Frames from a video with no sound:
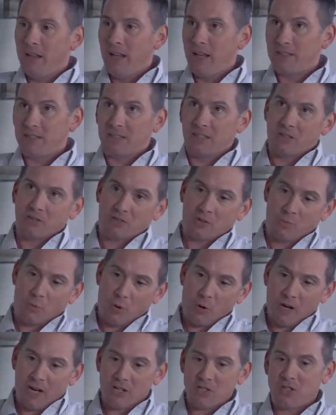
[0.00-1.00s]
a sales
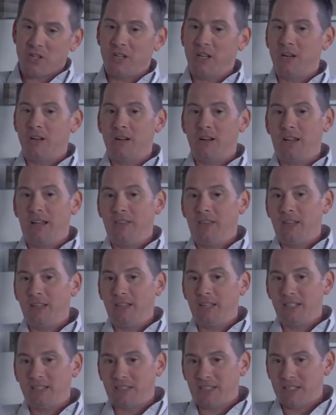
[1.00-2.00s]
support engineer, and
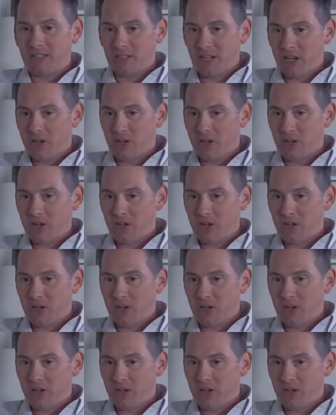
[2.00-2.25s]
then they said,